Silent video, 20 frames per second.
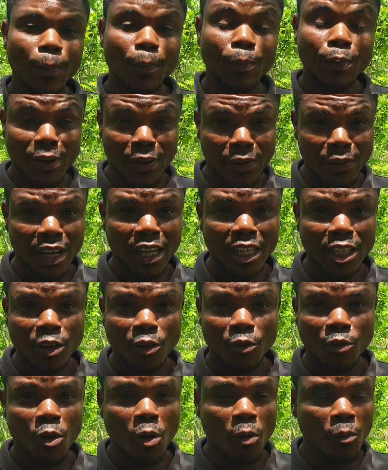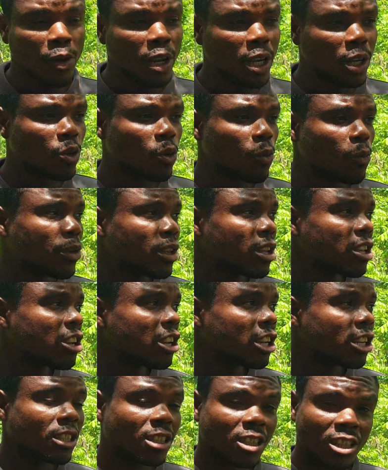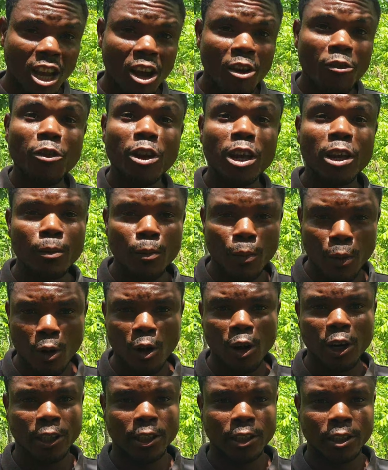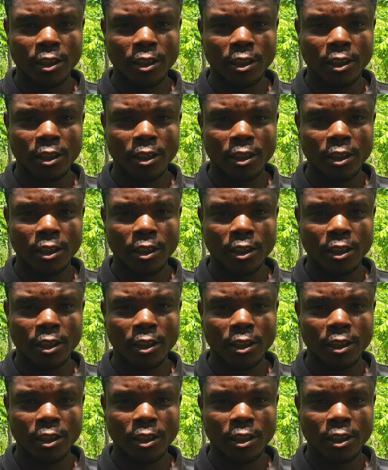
privilege for me to be self-employed.